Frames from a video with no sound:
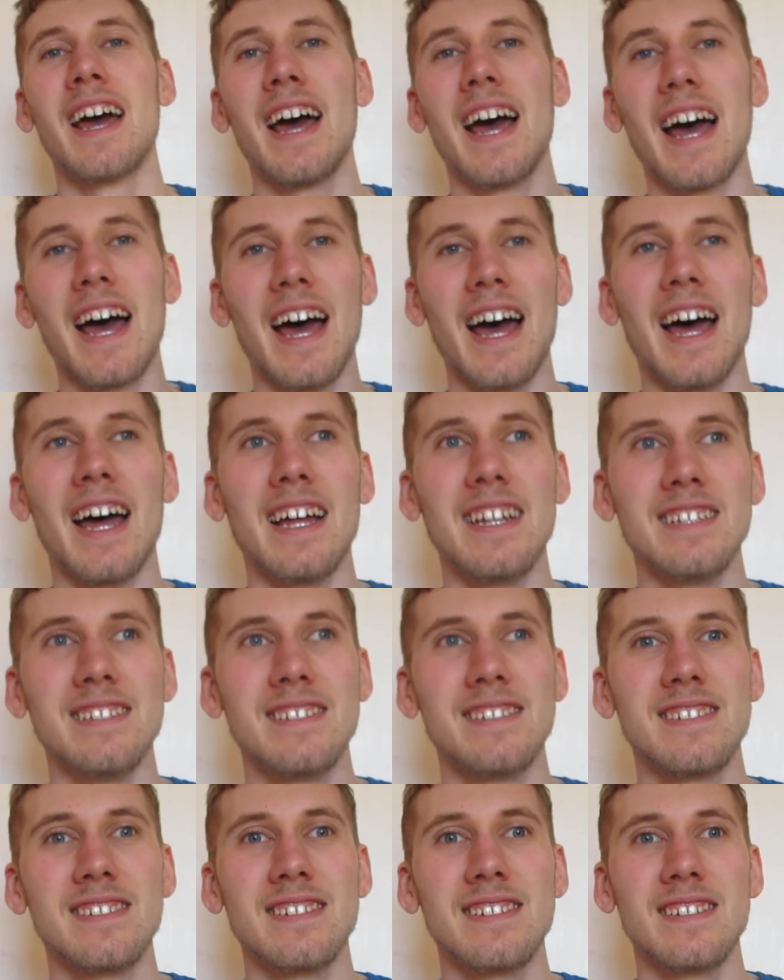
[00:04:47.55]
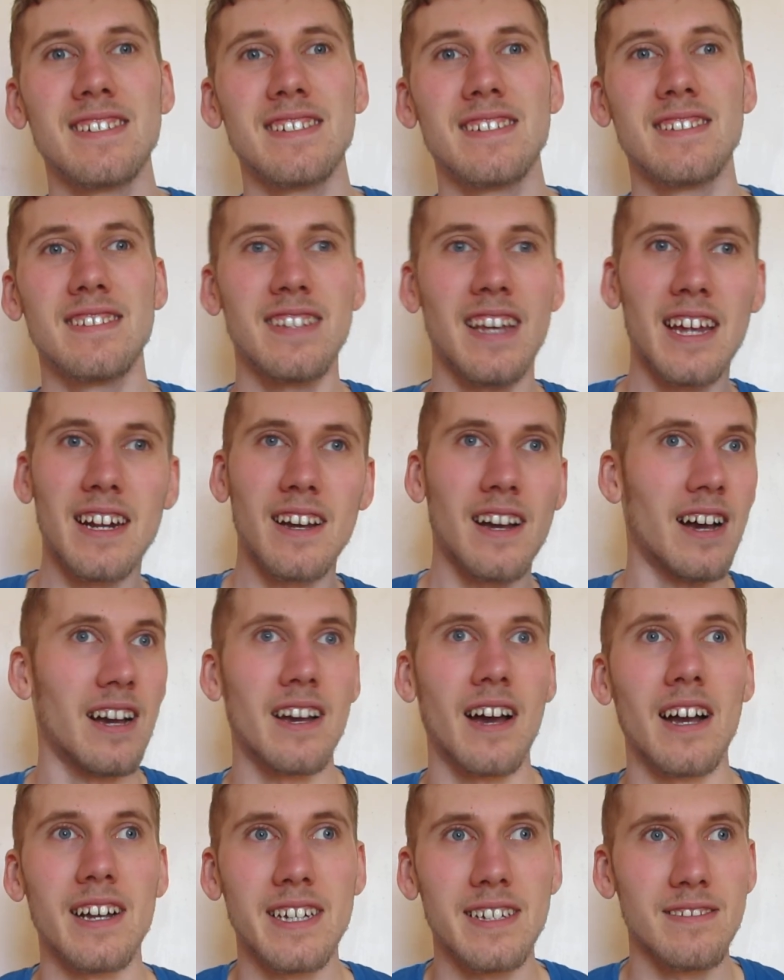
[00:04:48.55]
and then
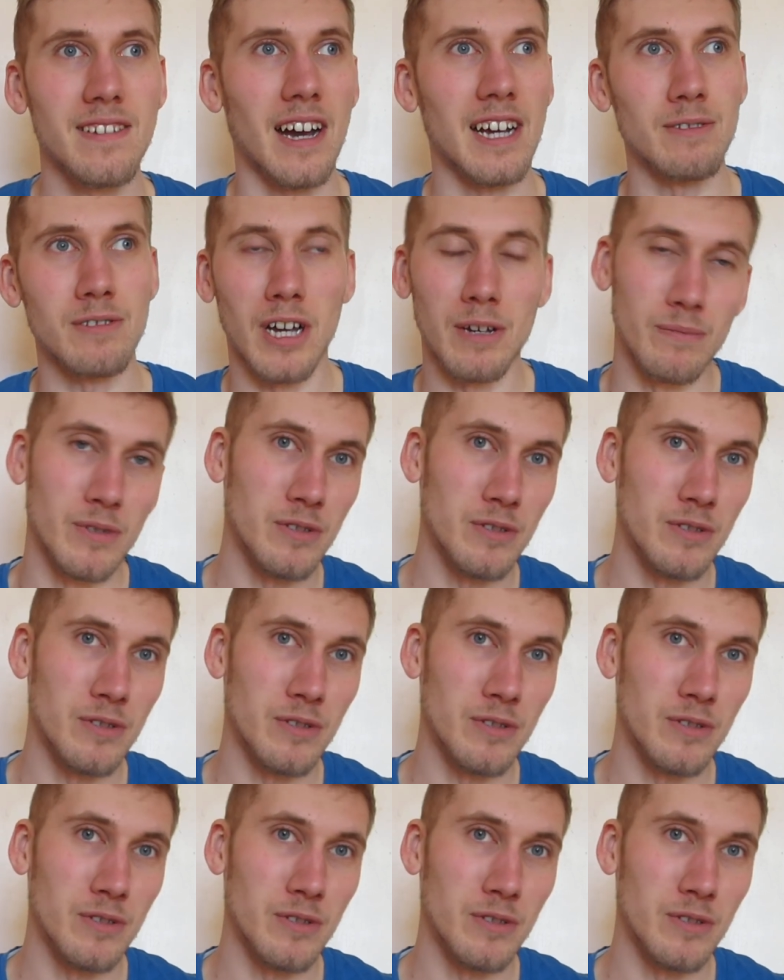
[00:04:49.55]
I